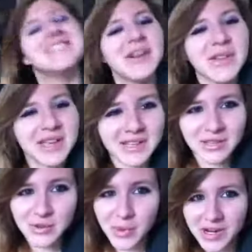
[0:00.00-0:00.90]
they're like
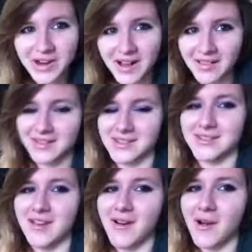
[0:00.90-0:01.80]
$20.
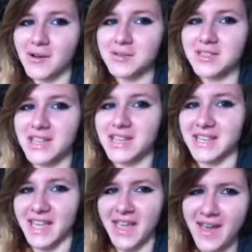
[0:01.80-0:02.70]
So I was like,
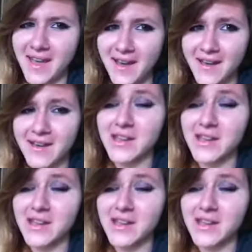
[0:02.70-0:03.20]
yeah,